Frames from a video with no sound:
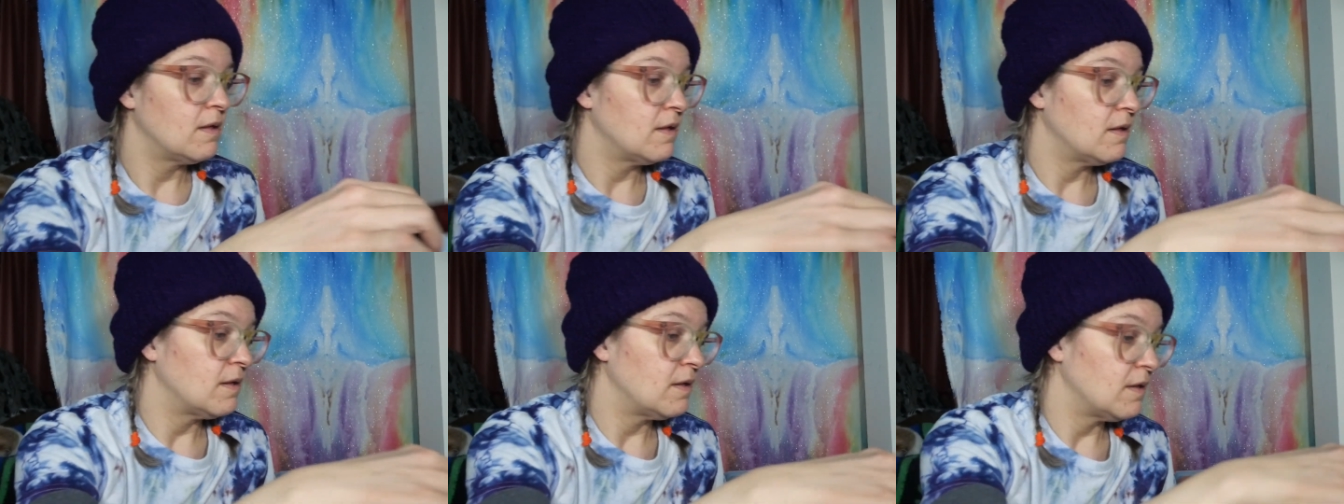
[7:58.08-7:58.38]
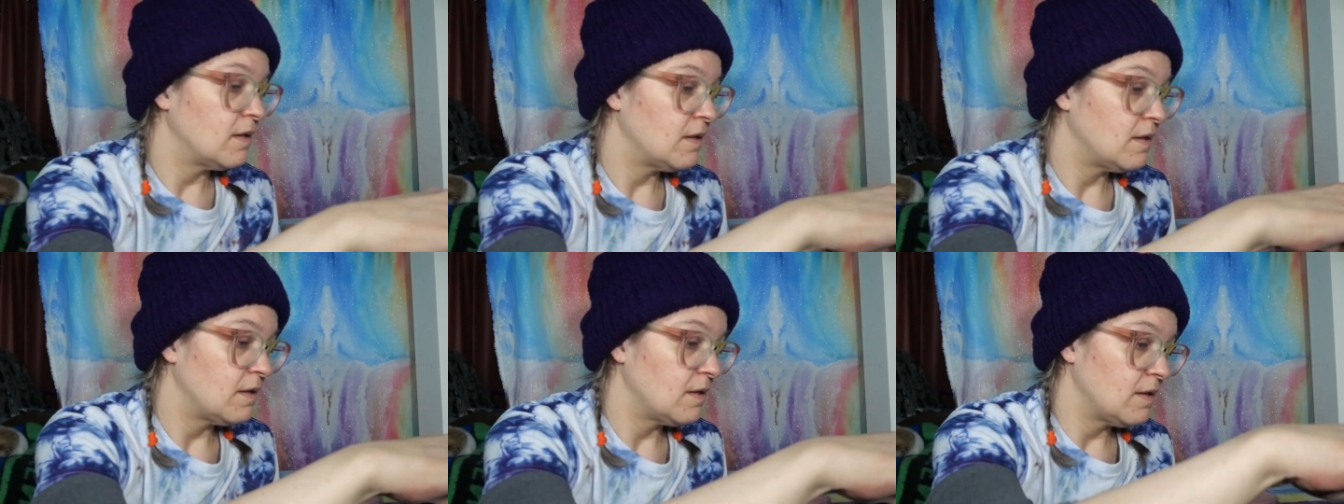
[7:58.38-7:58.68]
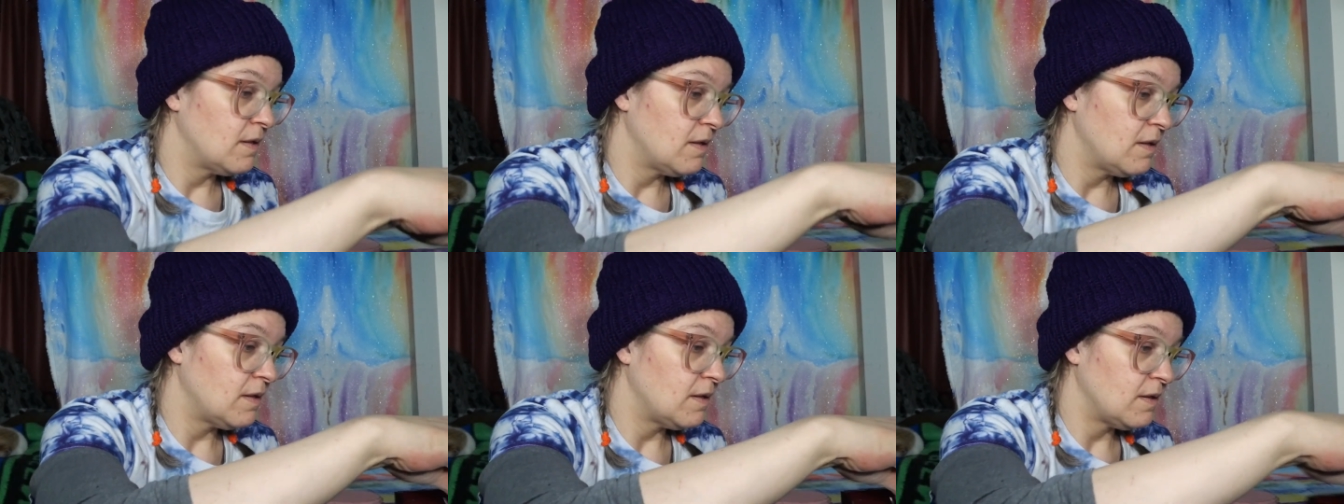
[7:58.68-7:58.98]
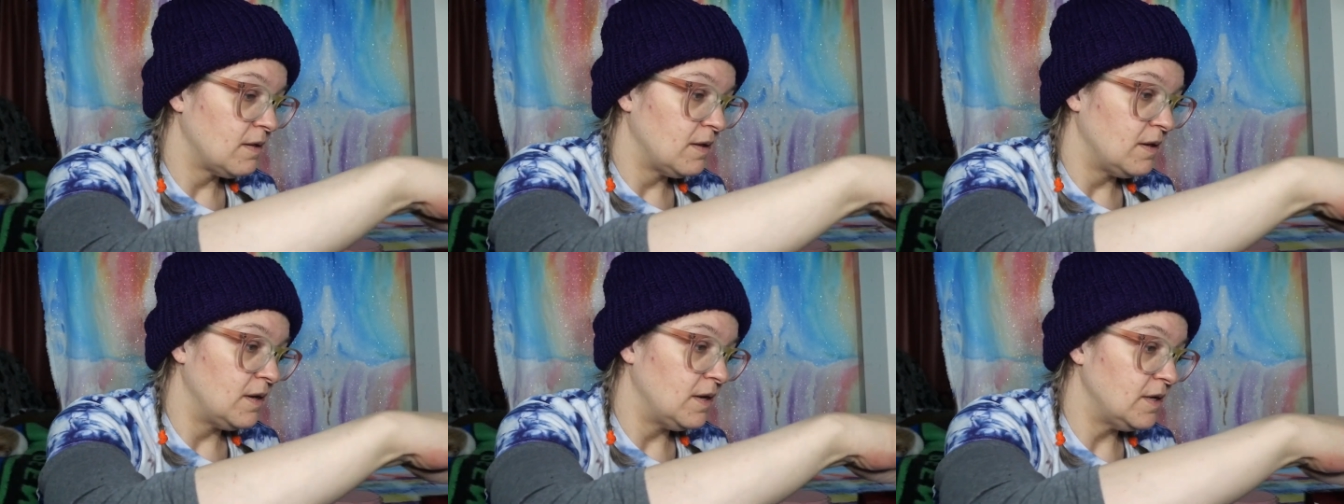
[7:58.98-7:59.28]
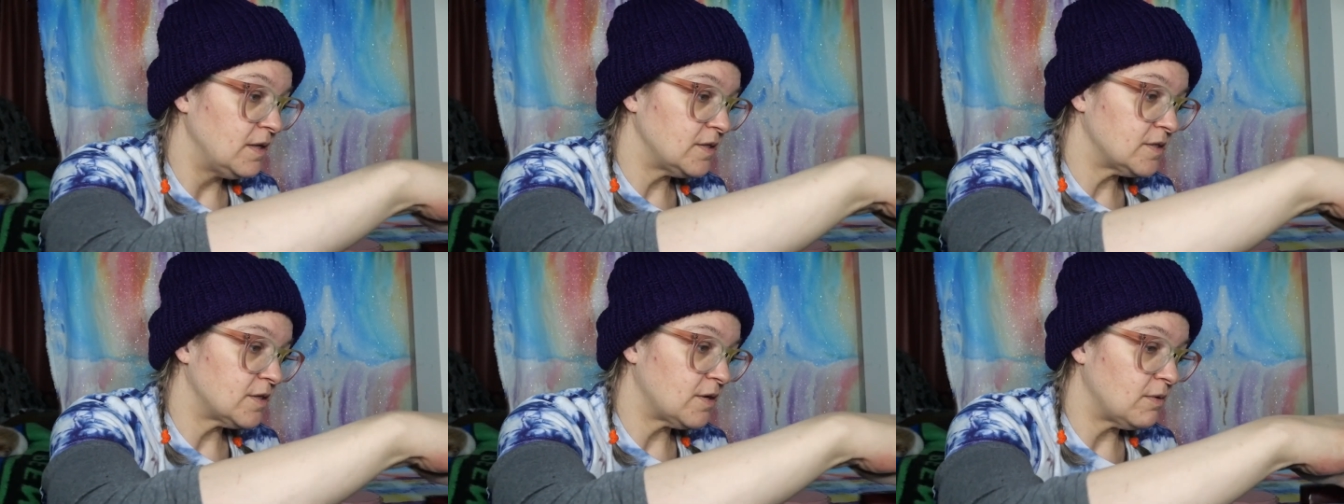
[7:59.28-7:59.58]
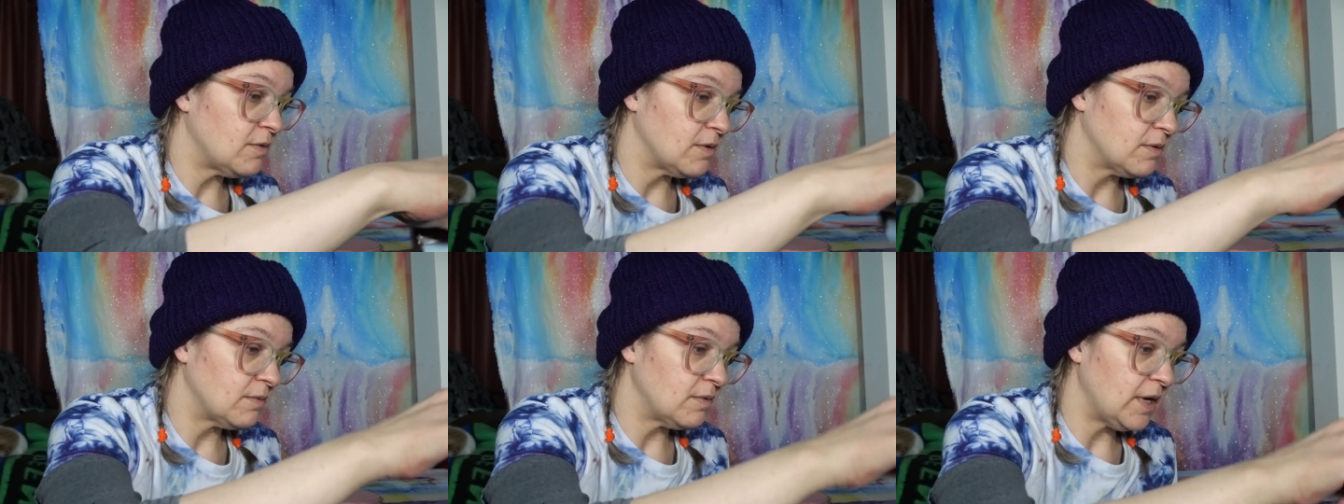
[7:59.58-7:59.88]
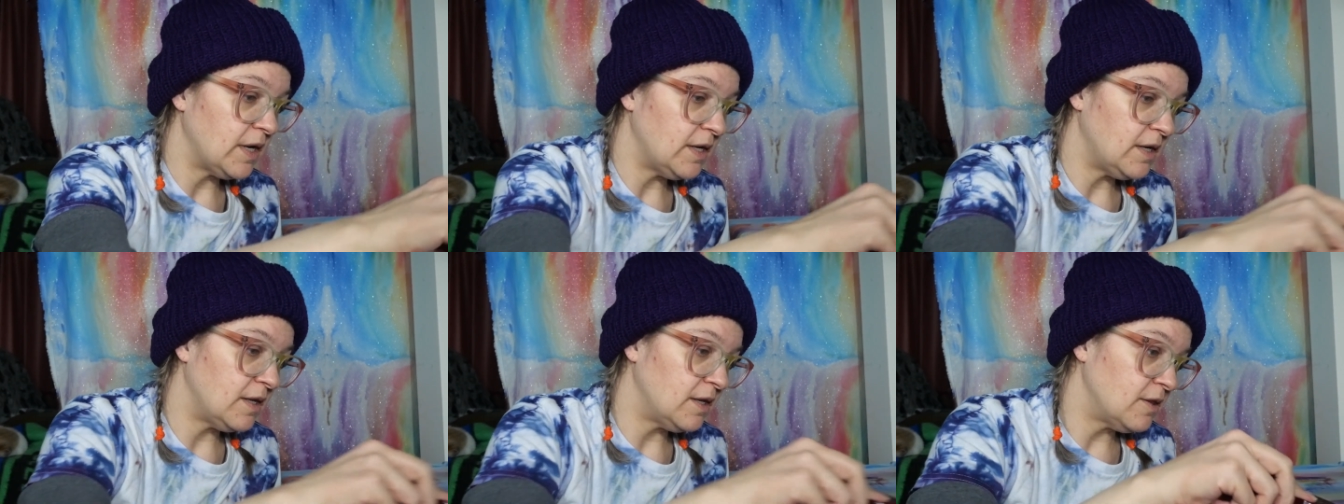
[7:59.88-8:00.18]
And it's going
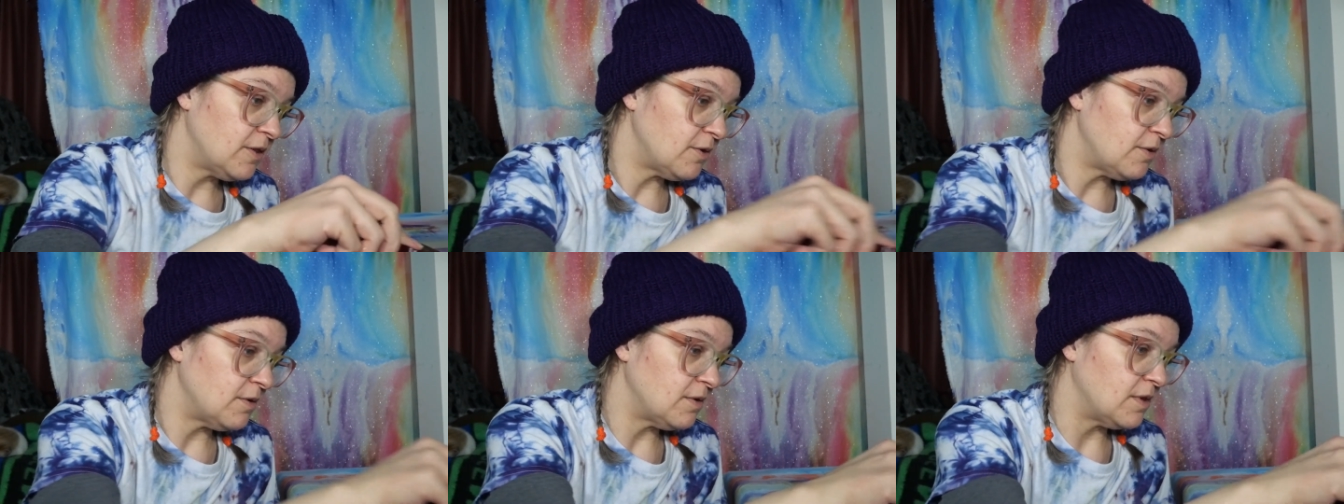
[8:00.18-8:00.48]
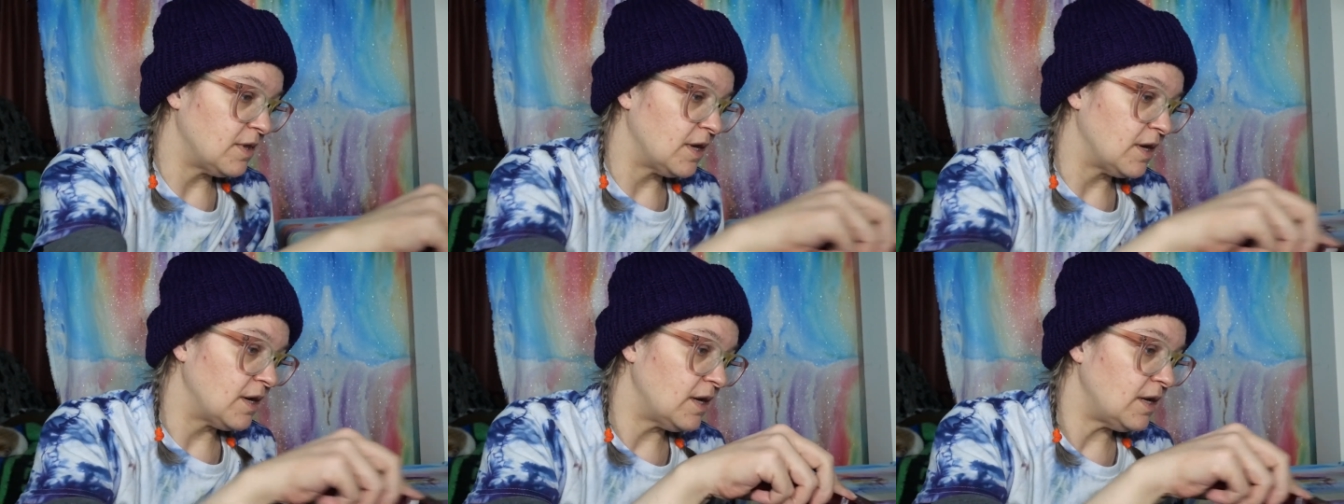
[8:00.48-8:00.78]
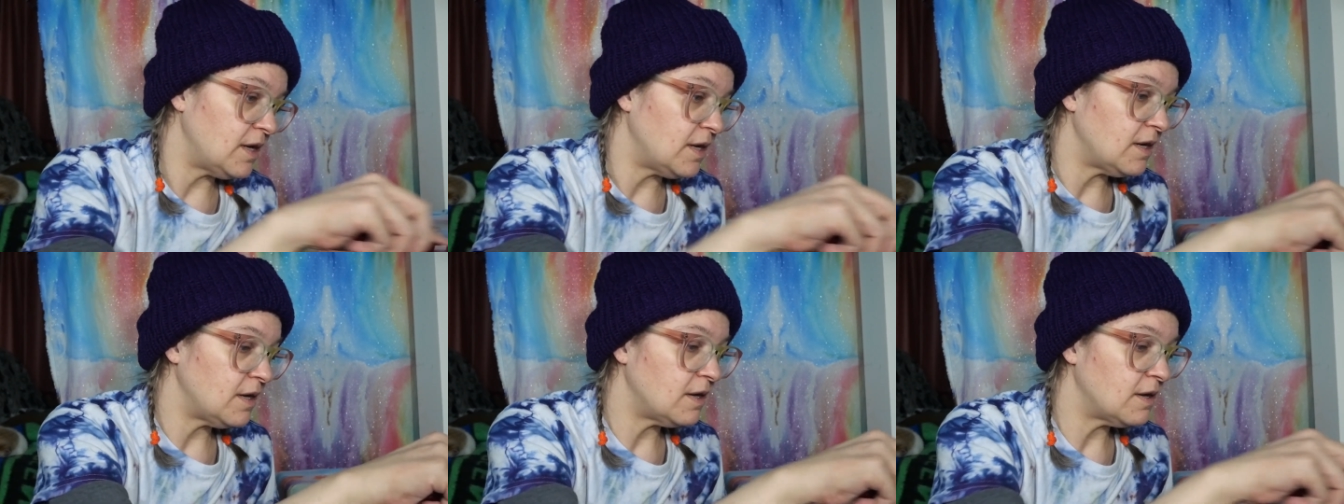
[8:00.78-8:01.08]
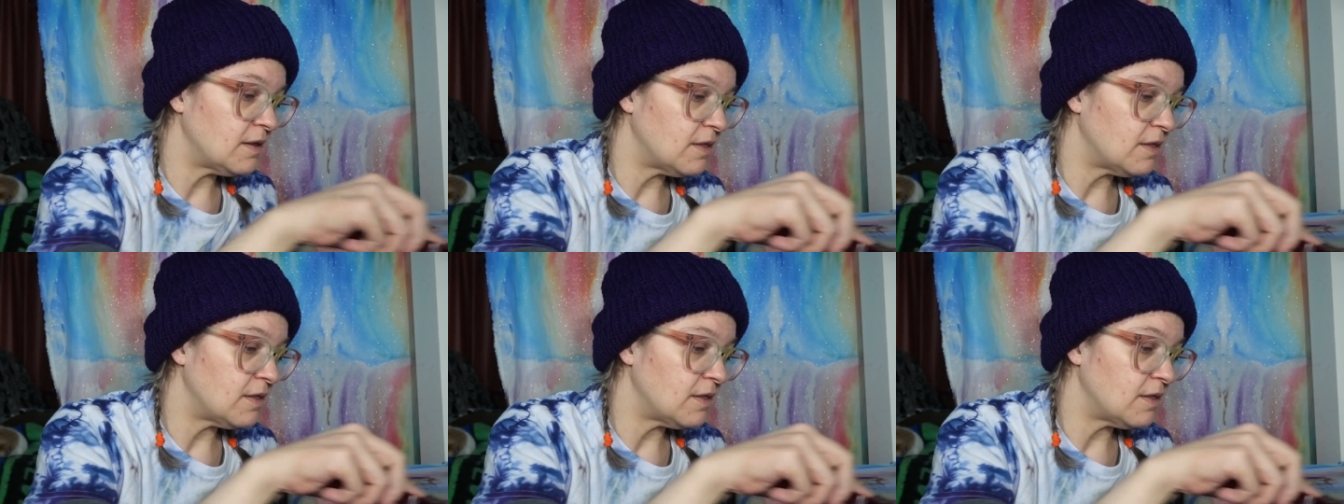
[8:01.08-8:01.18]
right in through the ink